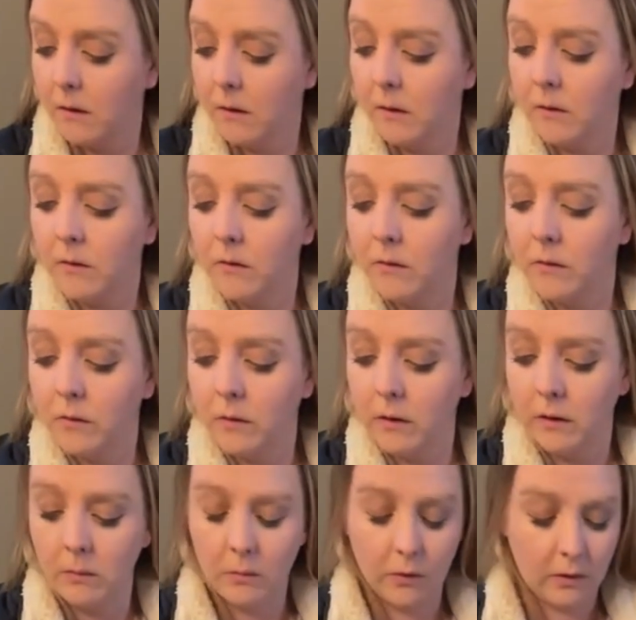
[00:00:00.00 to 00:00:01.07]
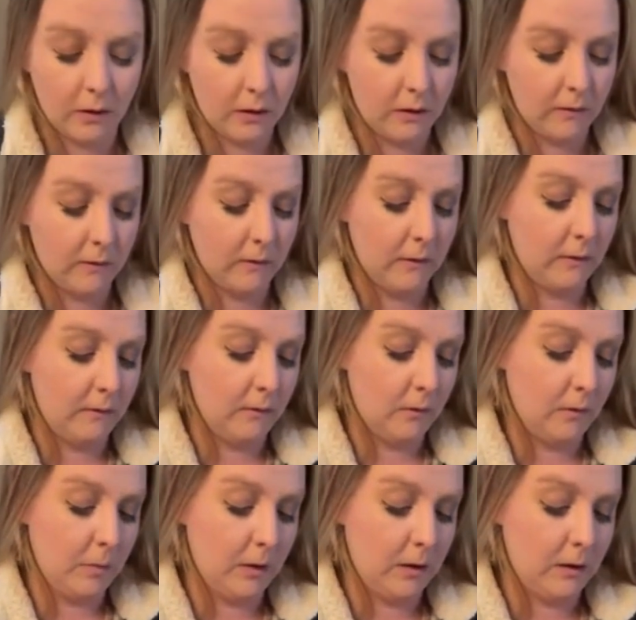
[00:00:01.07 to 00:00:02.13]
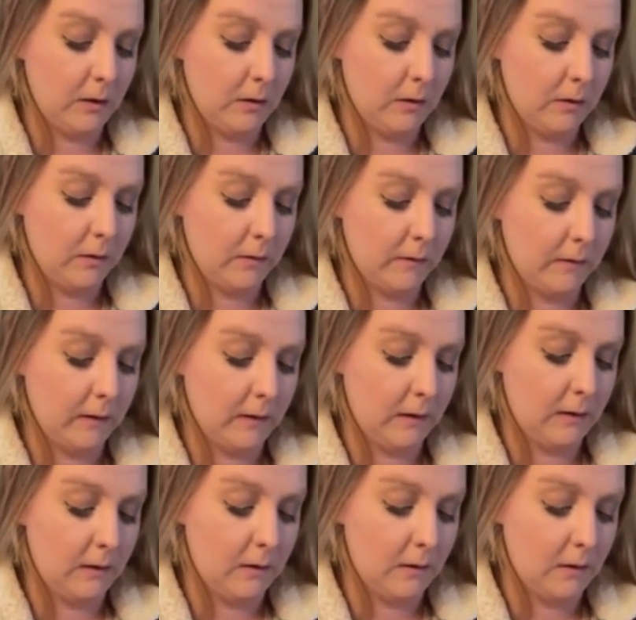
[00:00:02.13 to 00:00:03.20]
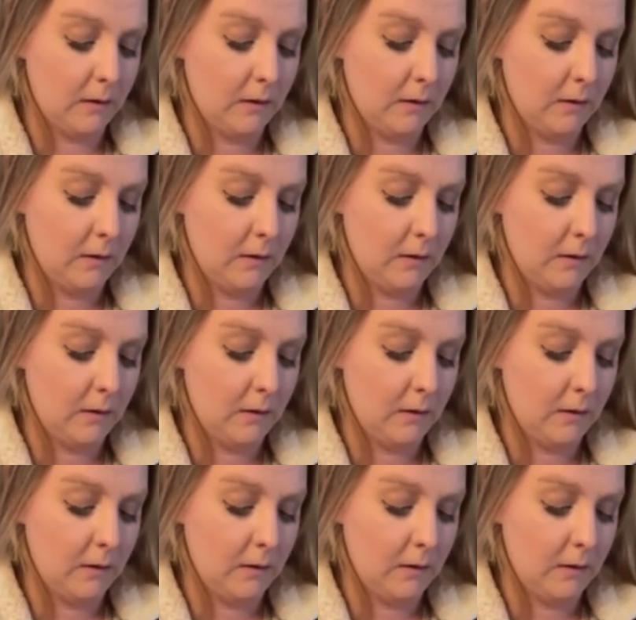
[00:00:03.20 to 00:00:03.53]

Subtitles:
are gonna string pretty easily for me here. Looks like I did.